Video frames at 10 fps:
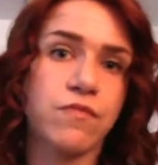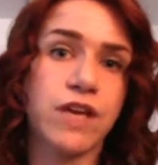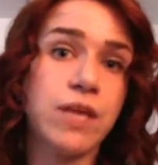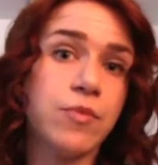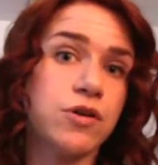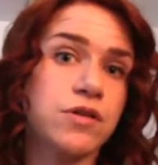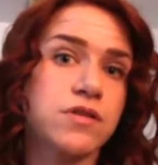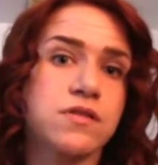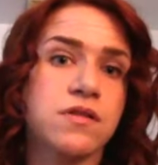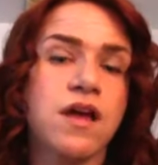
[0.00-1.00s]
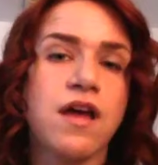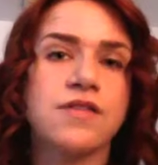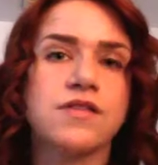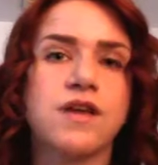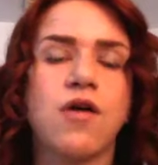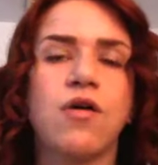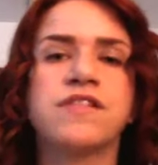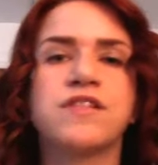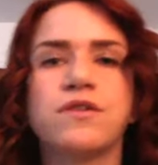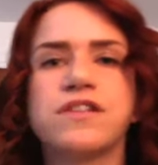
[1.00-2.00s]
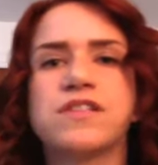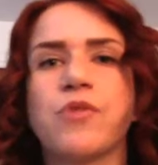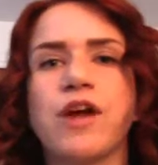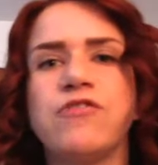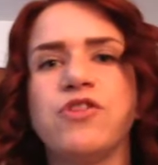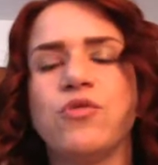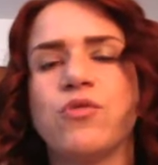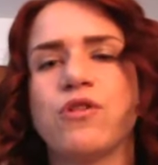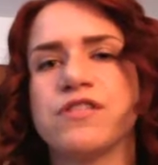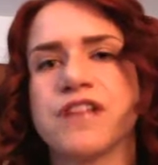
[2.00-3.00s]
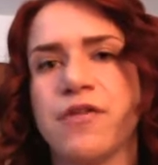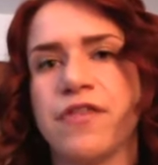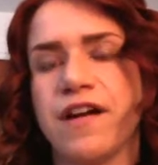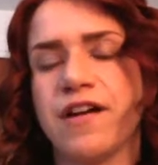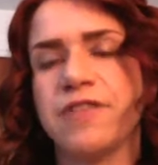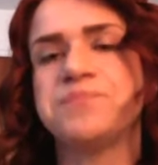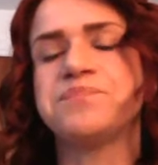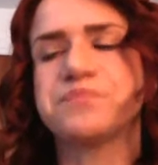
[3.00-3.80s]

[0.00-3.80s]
ebooks. So it's a brave new world out there.